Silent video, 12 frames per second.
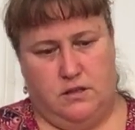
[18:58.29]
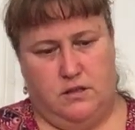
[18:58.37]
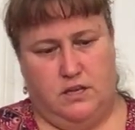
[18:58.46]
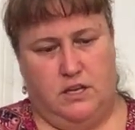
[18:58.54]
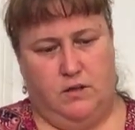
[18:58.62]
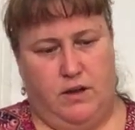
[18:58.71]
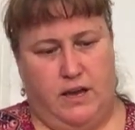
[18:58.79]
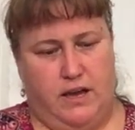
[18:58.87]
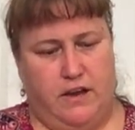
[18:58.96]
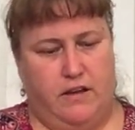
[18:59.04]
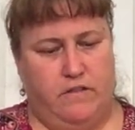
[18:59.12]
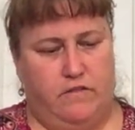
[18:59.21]
Then you
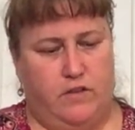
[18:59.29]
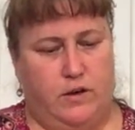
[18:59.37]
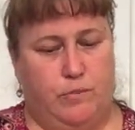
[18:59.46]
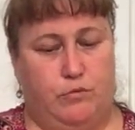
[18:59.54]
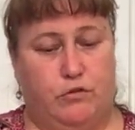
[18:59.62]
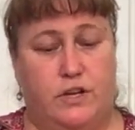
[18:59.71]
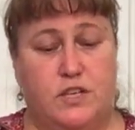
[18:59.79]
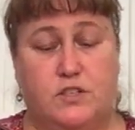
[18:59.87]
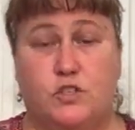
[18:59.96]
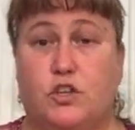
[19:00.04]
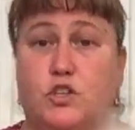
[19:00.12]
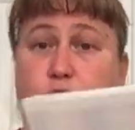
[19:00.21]
have a
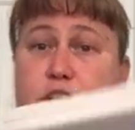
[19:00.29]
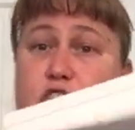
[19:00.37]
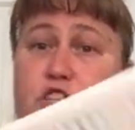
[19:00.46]
pre-surgery